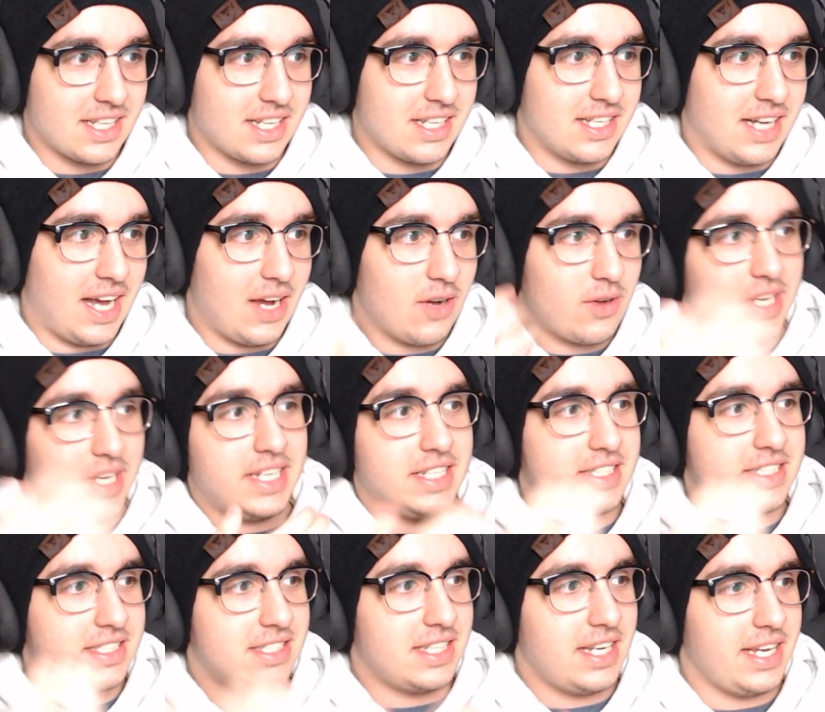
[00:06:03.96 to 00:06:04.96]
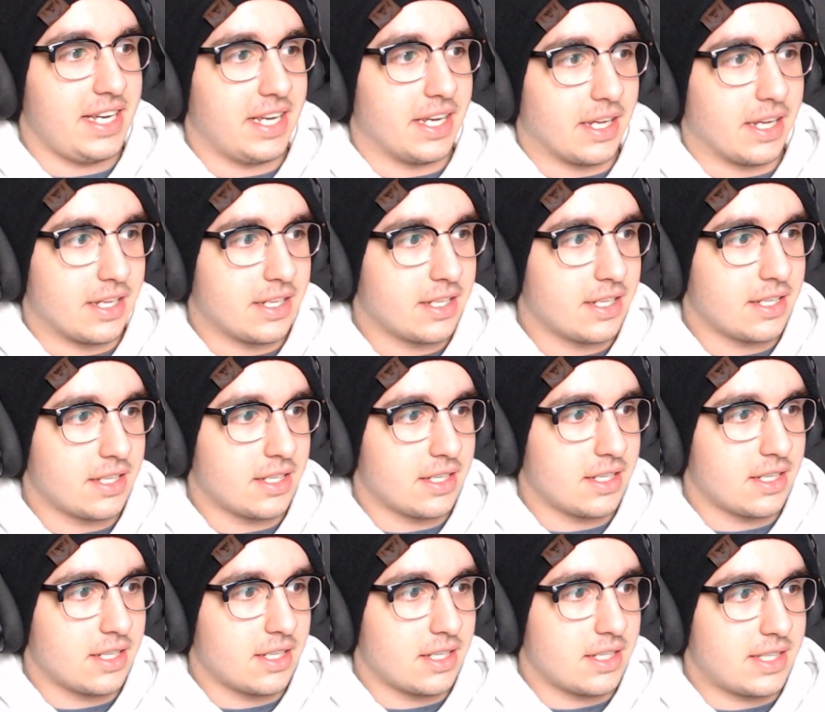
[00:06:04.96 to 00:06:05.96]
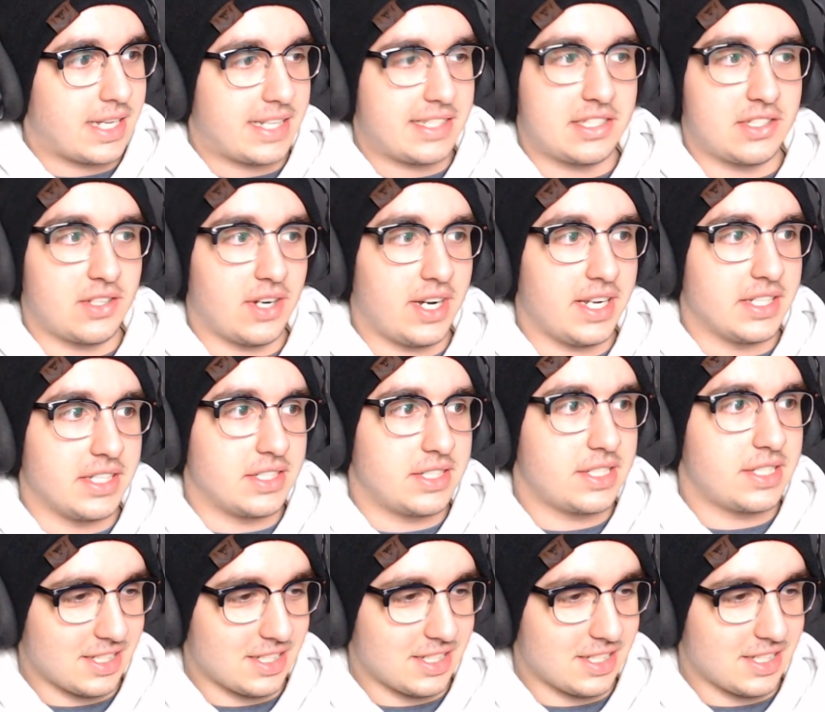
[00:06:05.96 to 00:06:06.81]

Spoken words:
How can he see? That's strange.